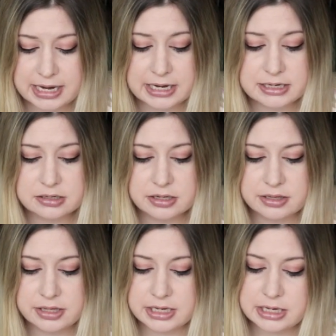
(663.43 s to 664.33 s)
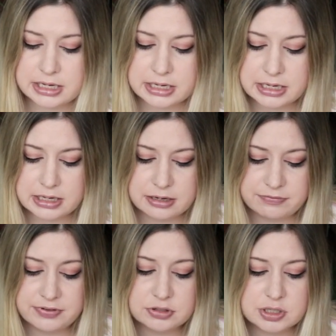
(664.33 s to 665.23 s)
And the
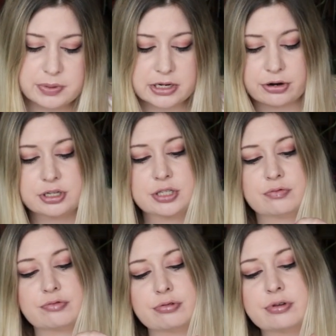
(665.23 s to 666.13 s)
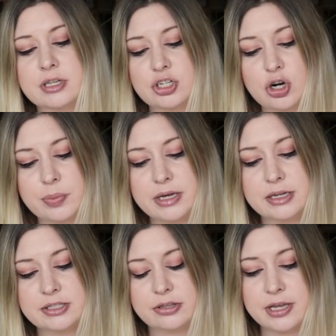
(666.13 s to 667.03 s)
filter bit goes through the top
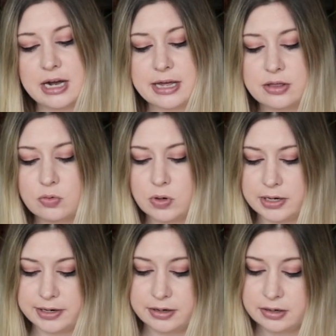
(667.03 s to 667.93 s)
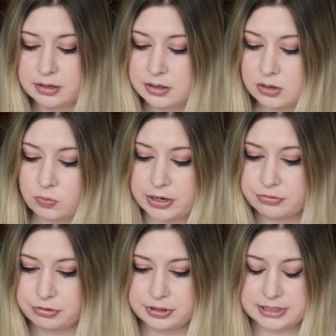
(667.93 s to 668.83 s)
here. So the other one went
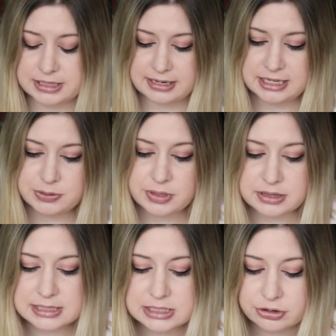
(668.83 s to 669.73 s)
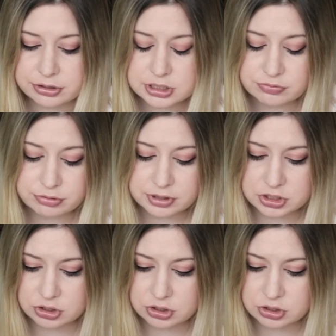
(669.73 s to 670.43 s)
through the sides, but this goes through the